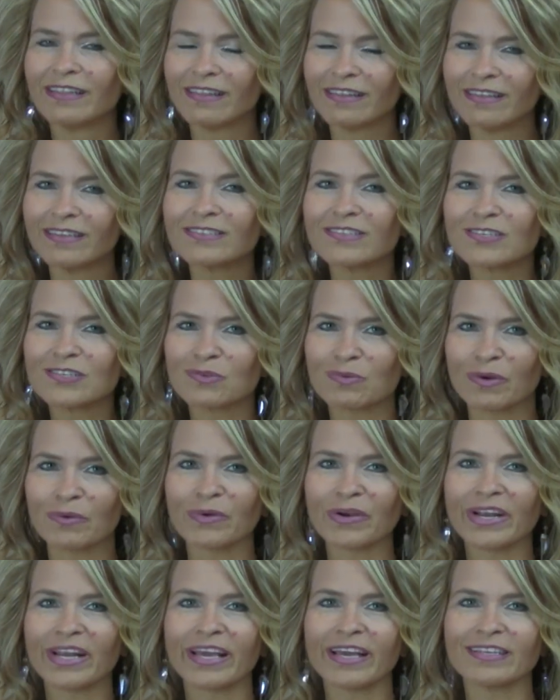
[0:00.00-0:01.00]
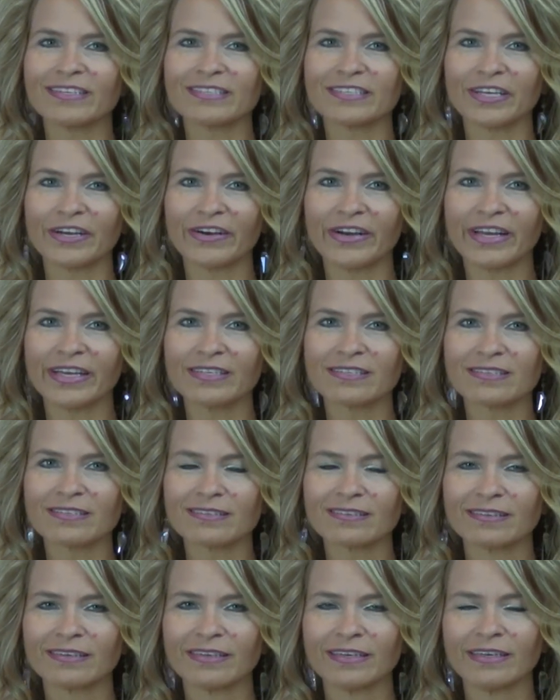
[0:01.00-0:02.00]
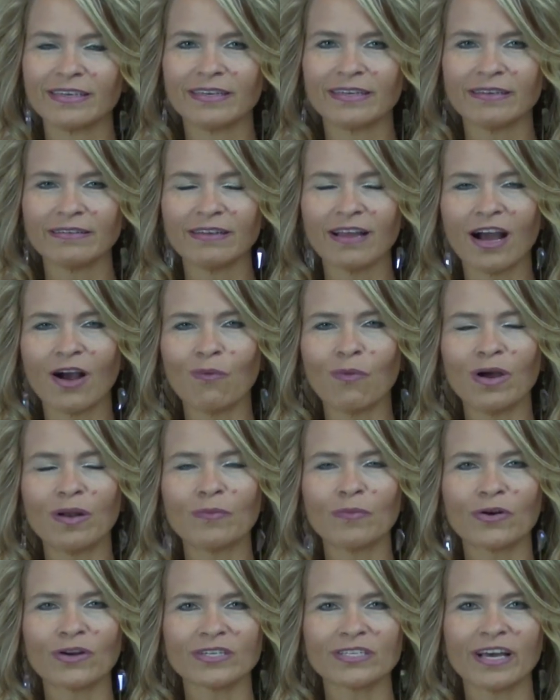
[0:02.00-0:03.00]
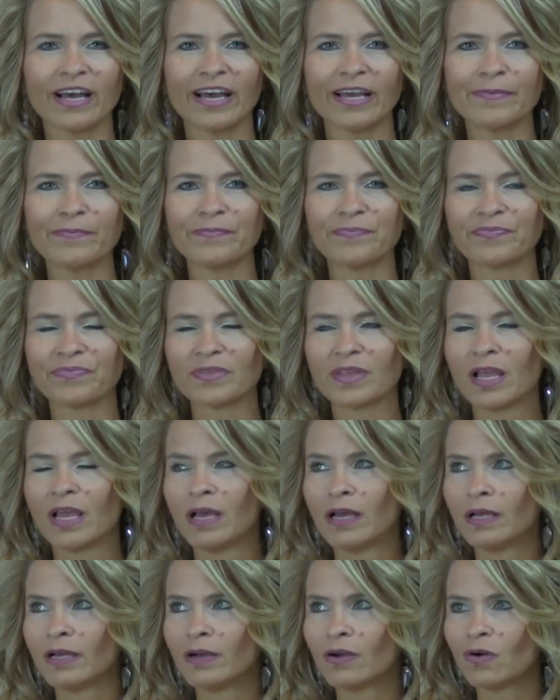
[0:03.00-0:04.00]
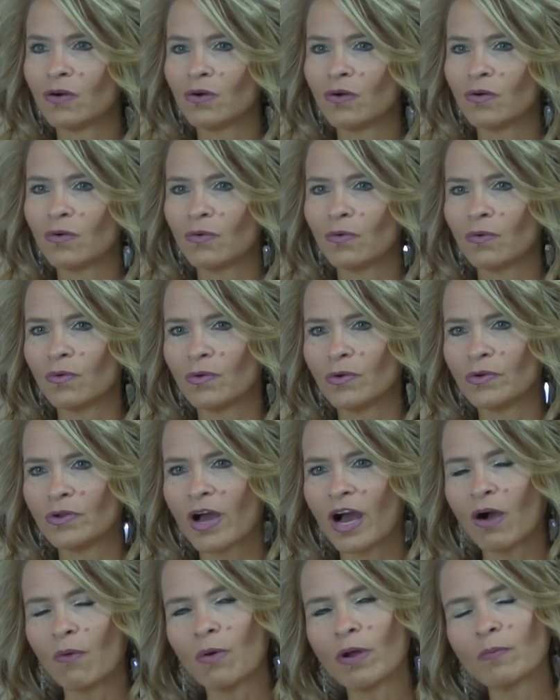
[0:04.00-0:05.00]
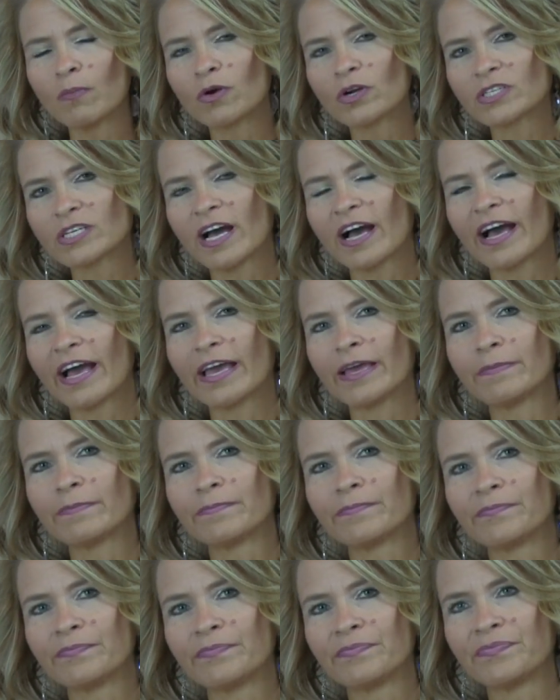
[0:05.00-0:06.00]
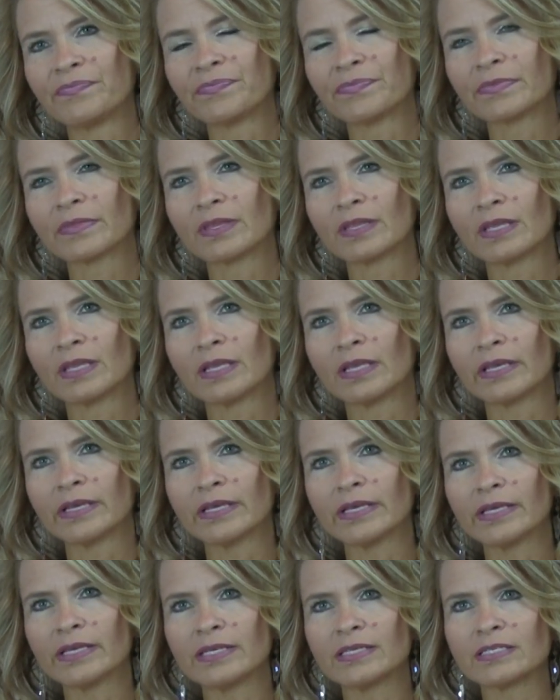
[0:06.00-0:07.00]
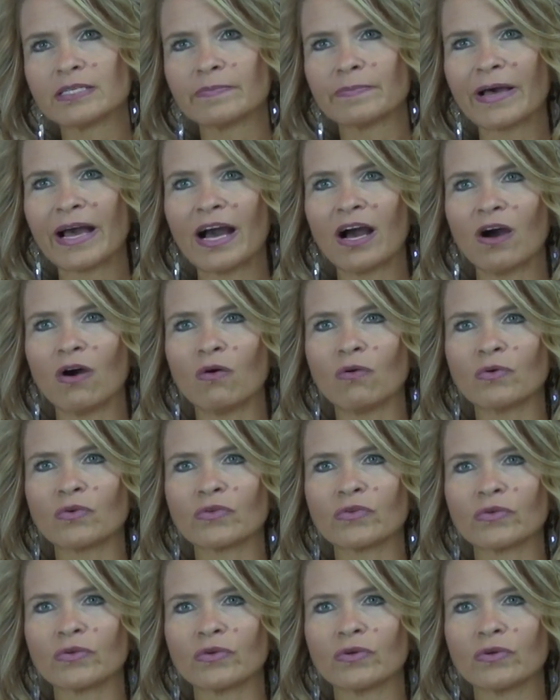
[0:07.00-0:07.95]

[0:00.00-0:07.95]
This is where we're going to get serious. Not one more time. Not one more time is about